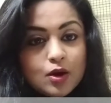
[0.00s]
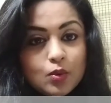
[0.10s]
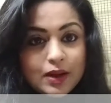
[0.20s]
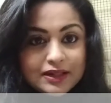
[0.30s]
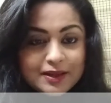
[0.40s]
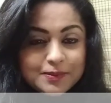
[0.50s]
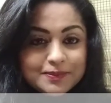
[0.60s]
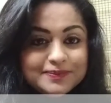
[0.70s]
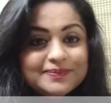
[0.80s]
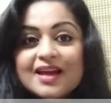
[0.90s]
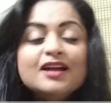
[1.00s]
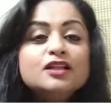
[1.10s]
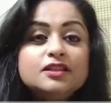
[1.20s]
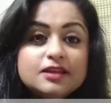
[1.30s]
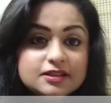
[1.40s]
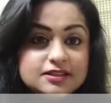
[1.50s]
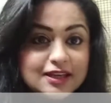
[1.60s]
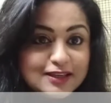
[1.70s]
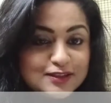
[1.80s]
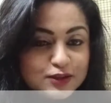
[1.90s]
Welcome. This
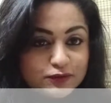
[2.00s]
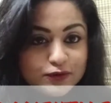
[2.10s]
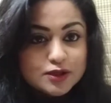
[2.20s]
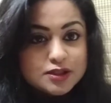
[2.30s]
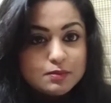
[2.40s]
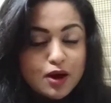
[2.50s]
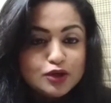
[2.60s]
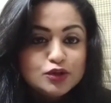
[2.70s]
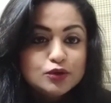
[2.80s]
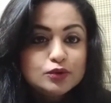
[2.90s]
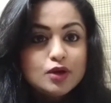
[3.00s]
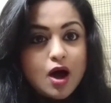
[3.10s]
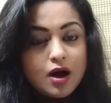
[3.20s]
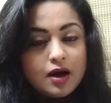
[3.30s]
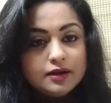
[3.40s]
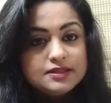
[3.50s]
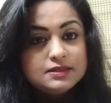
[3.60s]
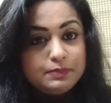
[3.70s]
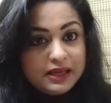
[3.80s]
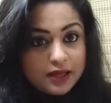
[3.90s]
is the first module on
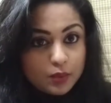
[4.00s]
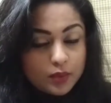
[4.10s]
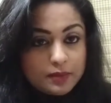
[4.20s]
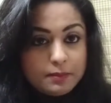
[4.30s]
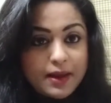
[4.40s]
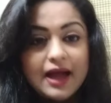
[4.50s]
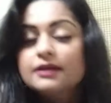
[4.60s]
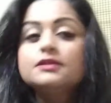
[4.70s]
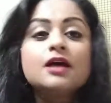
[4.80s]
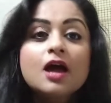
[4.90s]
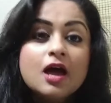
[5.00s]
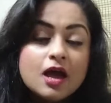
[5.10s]
speaking with impact.